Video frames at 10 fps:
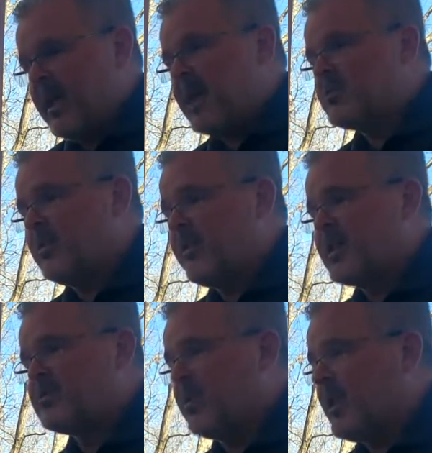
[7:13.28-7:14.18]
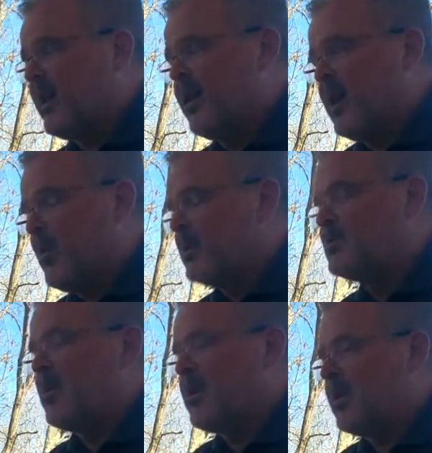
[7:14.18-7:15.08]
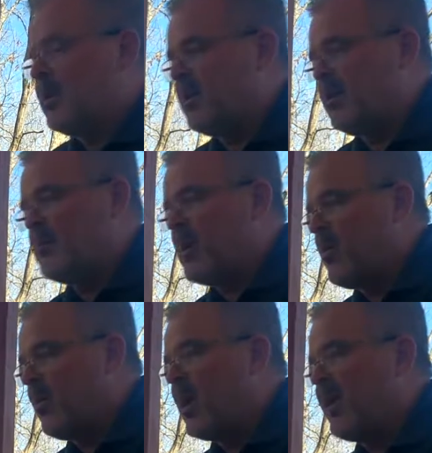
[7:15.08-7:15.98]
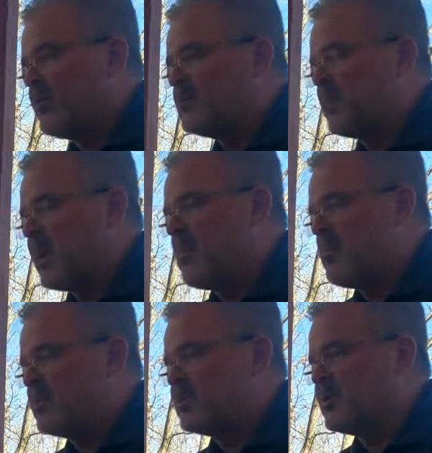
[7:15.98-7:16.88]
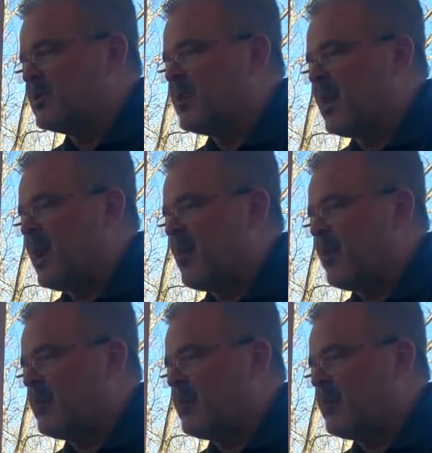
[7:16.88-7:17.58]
actually, that's what I always wanted to do. My whole life was become a Missouri State Highway